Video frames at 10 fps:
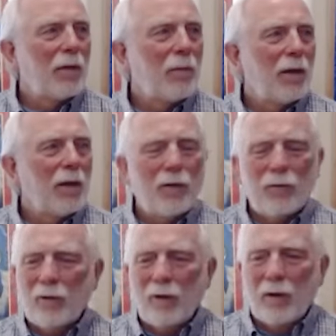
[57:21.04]

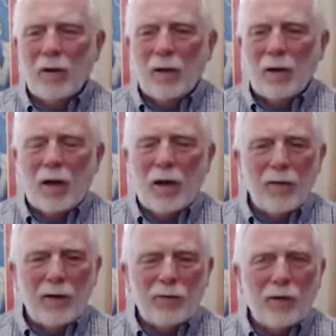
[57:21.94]
because all
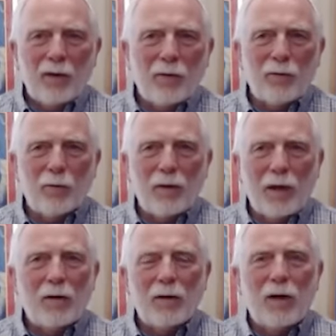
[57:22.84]
these gifts
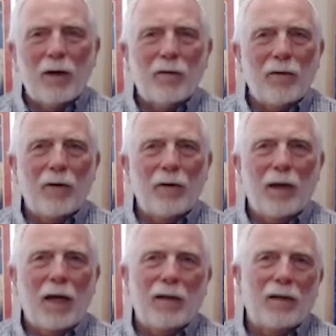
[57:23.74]
without love are
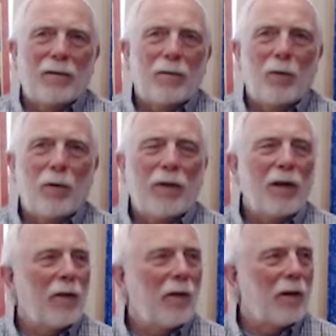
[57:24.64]
not worth
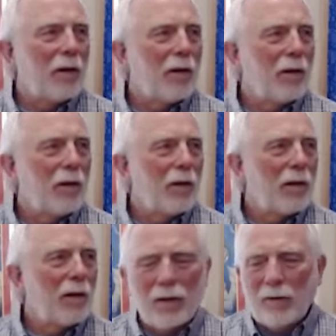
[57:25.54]
anything.
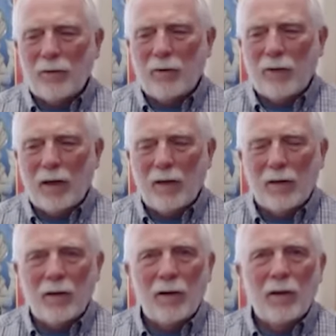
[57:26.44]
That says that in
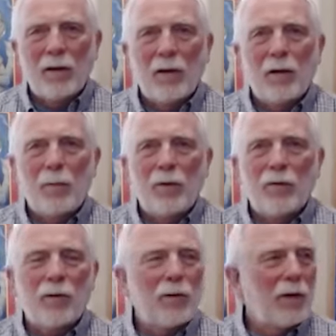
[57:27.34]
the
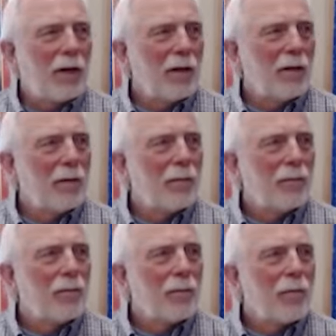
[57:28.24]
epistle, right?
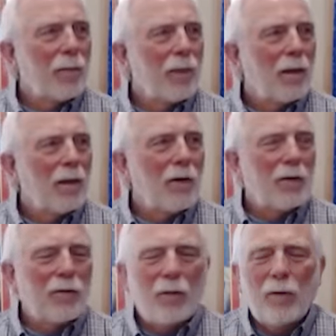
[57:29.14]

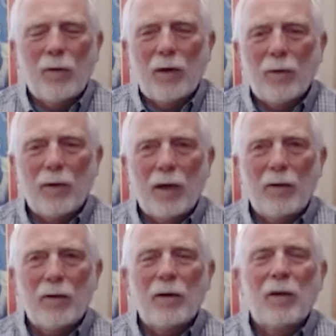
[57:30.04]
That's the whole thing.
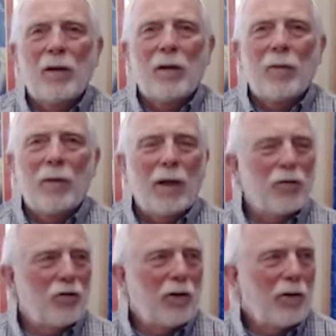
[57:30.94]
Without without
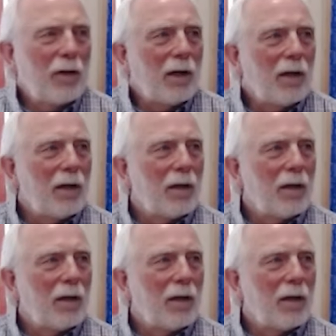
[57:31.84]
charity,